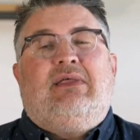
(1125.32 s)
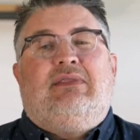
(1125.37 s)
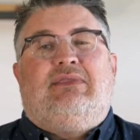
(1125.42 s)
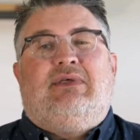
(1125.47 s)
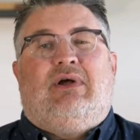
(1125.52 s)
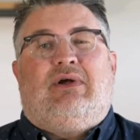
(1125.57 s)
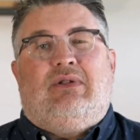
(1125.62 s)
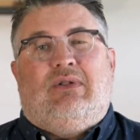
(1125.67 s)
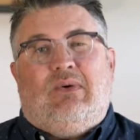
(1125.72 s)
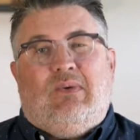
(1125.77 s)

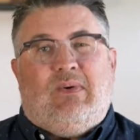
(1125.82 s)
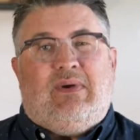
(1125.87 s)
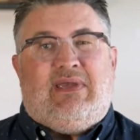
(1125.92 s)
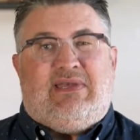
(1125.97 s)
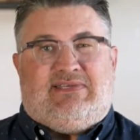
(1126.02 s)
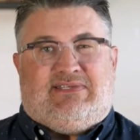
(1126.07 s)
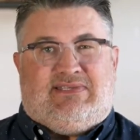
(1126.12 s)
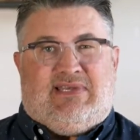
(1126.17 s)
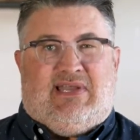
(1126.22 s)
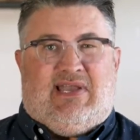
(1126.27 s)
The
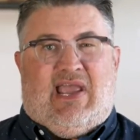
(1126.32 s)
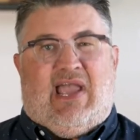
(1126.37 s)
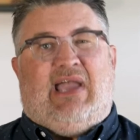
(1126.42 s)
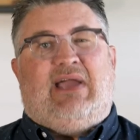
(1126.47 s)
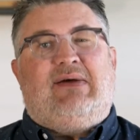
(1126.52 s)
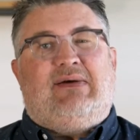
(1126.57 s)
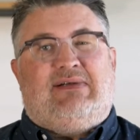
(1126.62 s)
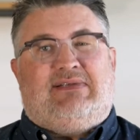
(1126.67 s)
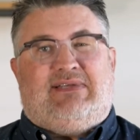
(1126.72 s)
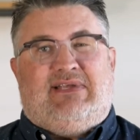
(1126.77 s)
glorious
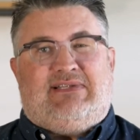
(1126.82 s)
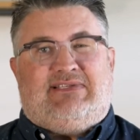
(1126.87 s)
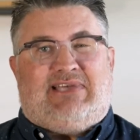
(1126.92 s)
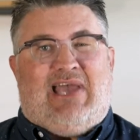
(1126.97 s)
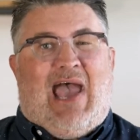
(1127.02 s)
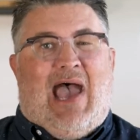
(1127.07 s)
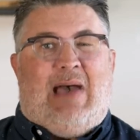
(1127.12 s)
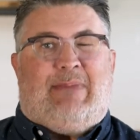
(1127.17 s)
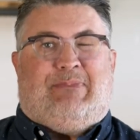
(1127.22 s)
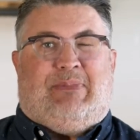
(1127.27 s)
inheritance
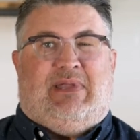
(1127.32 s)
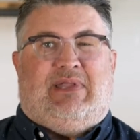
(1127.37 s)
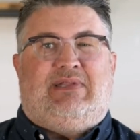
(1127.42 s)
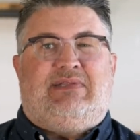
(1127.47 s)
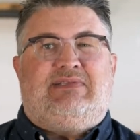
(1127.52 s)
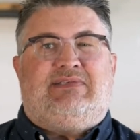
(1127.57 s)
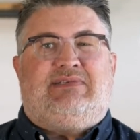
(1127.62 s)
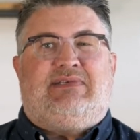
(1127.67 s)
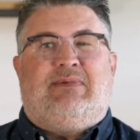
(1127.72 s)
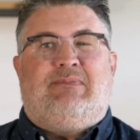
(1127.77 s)

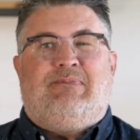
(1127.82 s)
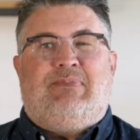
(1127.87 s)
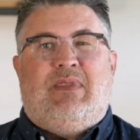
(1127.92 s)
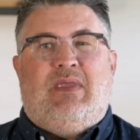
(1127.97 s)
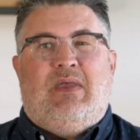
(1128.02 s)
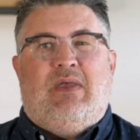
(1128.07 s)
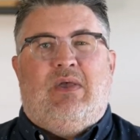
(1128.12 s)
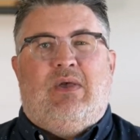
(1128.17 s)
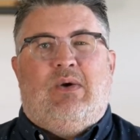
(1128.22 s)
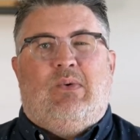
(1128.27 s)
happens
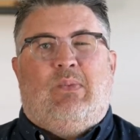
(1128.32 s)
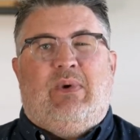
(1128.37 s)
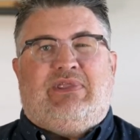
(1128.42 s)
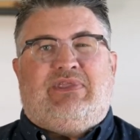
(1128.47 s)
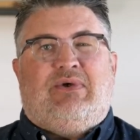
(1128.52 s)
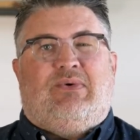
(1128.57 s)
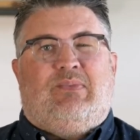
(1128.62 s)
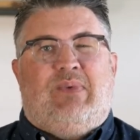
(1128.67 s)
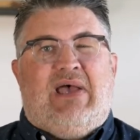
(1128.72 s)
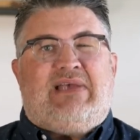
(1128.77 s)
with
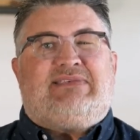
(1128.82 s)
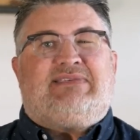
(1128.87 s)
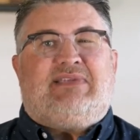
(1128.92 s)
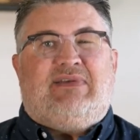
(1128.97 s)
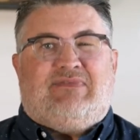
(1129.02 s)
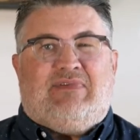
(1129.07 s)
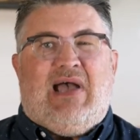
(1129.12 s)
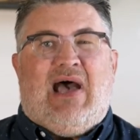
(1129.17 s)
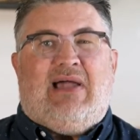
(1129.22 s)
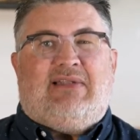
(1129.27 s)
the rest
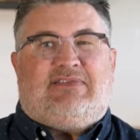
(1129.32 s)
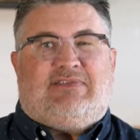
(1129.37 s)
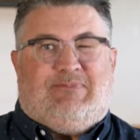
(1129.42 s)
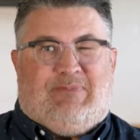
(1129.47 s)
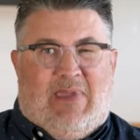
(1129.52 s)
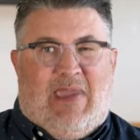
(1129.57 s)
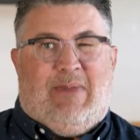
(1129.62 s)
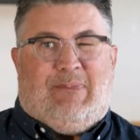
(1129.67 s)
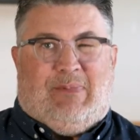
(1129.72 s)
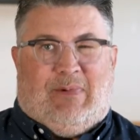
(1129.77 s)
of God's
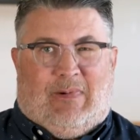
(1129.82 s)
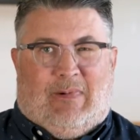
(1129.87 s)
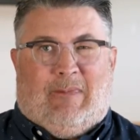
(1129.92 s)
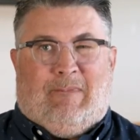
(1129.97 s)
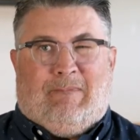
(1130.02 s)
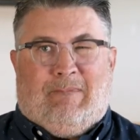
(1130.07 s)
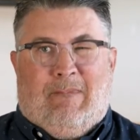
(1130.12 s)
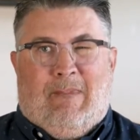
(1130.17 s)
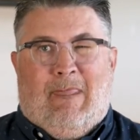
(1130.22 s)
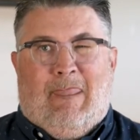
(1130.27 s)
people.
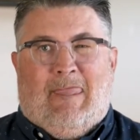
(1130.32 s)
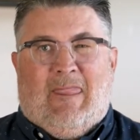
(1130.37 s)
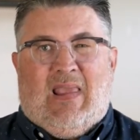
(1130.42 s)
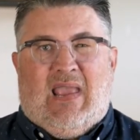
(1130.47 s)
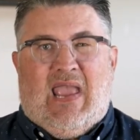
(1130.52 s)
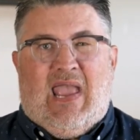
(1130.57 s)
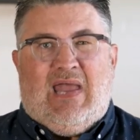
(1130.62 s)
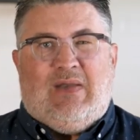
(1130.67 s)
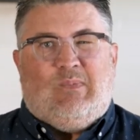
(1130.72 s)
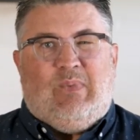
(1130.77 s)

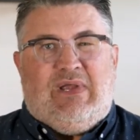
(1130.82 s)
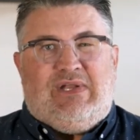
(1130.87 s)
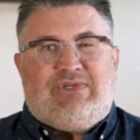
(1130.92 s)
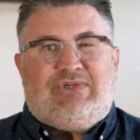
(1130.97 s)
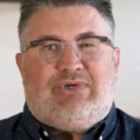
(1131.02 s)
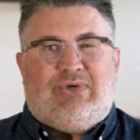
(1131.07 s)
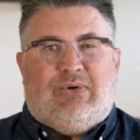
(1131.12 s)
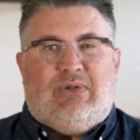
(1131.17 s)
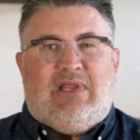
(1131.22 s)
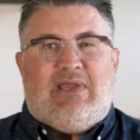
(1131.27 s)
And we
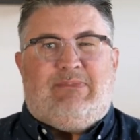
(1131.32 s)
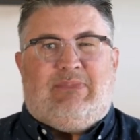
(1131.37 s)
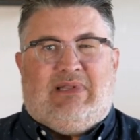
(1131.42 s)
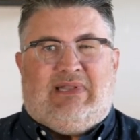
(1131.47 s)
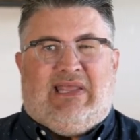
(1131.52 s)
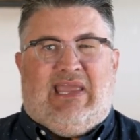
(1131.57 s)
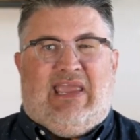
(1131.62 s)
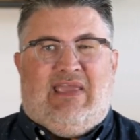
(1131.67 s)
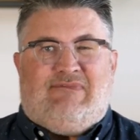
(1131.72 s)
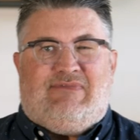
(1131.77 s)
truly
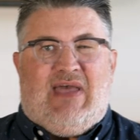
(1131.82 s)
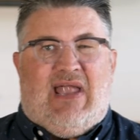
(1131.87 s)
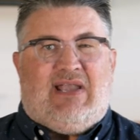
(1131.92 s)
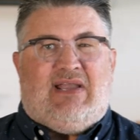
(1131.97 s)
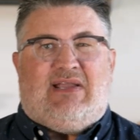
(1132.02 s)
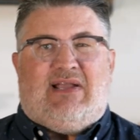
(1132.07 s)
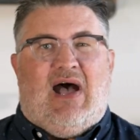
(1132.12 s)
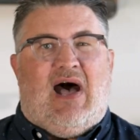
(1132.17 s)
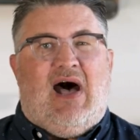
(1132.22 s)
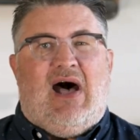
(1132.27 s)
believe
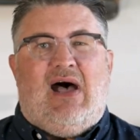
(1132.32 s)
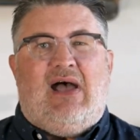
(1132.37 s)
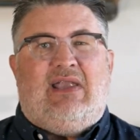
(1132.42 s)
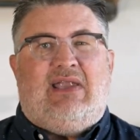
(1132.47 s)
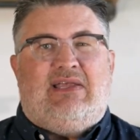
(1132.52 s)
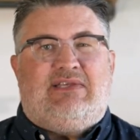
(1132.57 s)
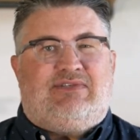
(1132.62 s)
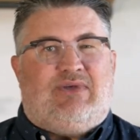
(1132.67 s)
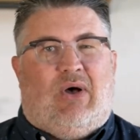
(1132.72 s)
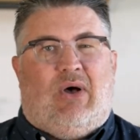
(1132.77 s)
that
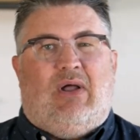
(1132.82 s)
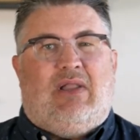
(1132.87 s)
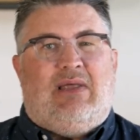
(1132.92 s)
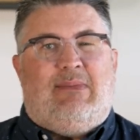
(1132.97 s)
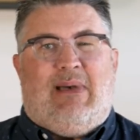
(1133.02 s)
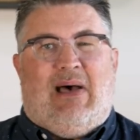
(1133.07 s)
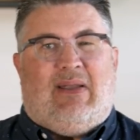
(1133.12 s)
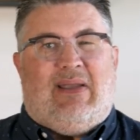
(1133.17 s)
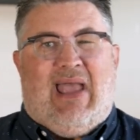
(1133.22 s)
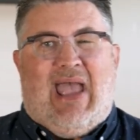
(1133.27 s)
God is all
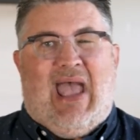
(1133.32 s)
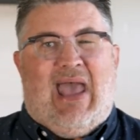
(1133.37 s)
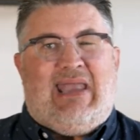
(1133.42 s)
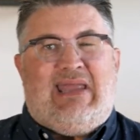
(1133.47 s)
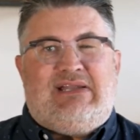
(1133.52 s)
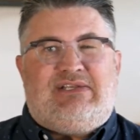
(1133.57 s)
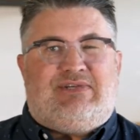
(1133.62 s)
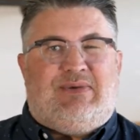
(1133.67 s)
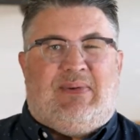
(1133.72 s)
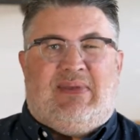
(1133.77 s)
about
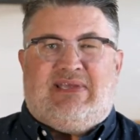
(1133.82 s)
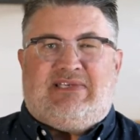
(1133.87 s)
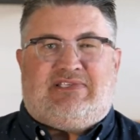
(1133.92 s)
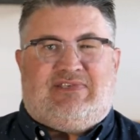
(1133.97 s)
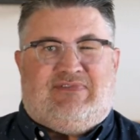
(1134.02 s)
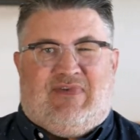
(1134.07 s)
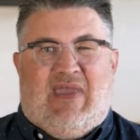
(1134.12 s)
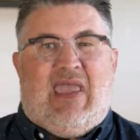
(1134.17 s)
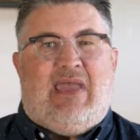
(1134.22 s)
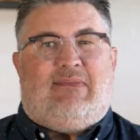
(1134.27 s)
adding to
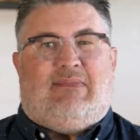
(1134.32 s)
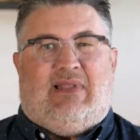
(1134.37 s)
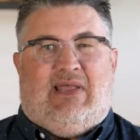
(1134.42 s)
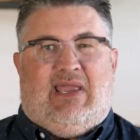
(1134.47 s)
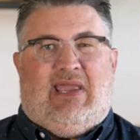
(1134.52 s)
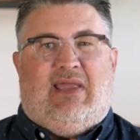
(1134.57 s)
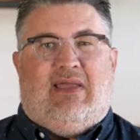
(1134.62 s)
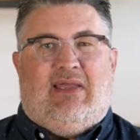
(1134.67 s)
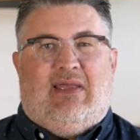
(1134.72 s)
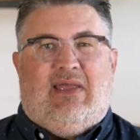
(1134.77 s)
his
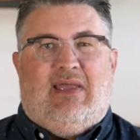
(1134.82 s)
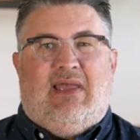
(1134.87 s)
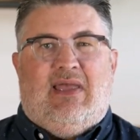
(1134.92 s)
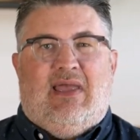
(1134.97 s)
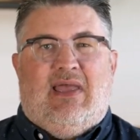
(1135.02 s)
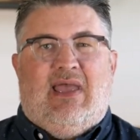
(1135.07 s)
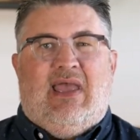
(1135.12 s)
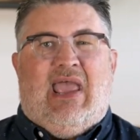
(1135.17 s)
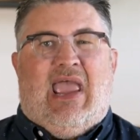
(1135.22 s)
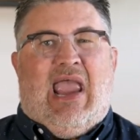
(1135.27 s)
family,
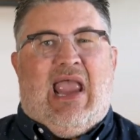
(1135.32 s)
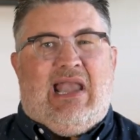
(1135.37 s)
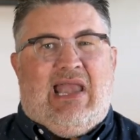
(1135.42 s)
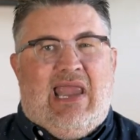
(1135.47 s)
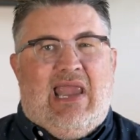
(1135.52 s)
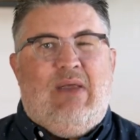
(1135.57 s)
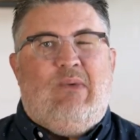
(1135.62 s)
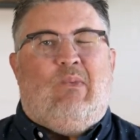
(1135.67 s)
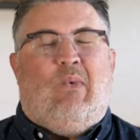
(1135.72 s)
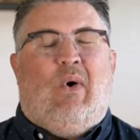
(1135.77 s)
and
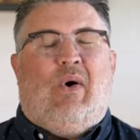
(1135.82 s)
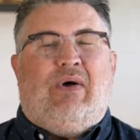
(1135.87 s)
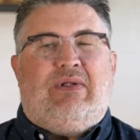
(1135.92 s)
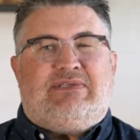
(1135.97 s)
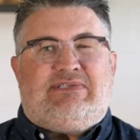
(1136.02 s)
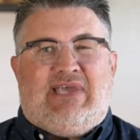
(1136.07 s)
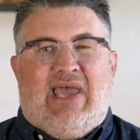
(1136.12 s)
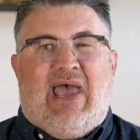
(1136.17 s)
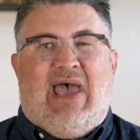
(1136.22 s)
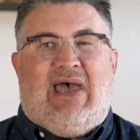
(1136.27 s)
he
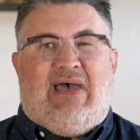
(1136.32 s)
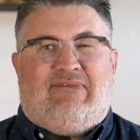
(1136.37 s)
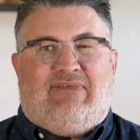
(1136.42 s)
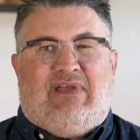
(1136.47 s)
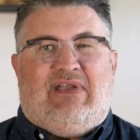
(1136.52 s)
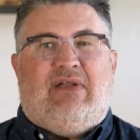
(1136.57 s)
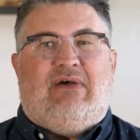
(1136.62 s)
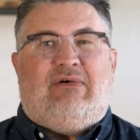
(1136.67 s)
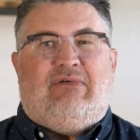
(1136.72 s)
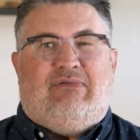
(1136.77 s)
wants heaven